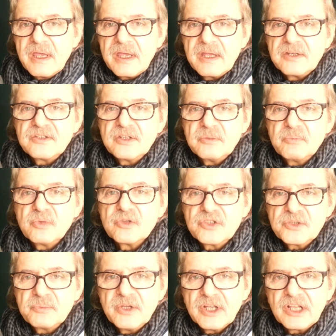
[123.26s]
and she
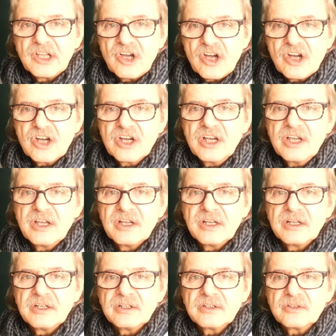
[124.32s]
pushed me along
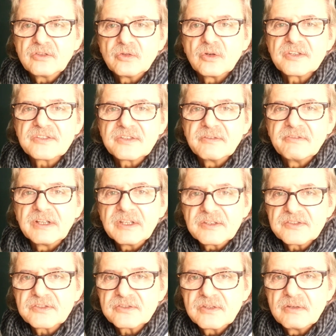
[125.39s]
towards the
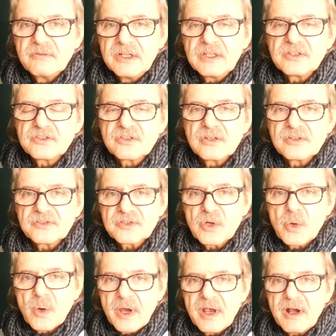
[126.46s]
village
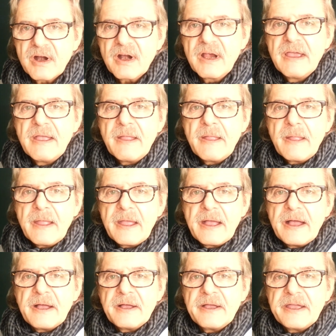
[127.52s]
square,
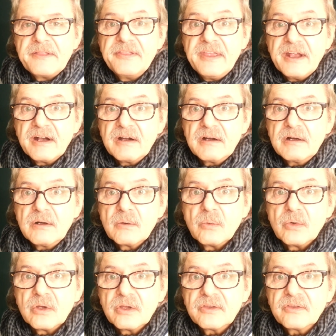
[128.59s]
and there
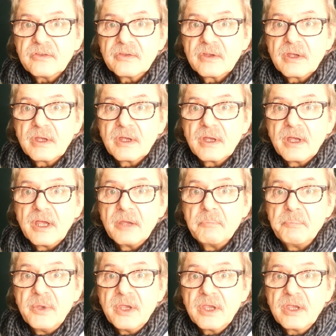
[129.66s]
was a
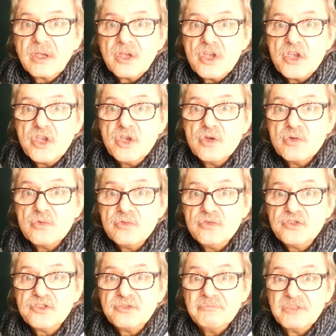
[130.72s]
big,
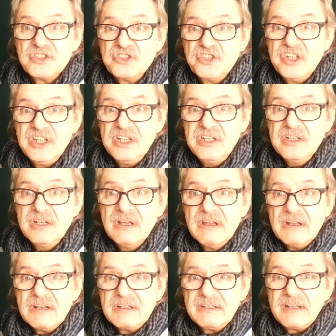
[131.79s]
huge machine,
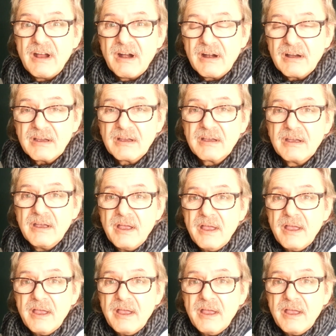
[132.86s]
dark,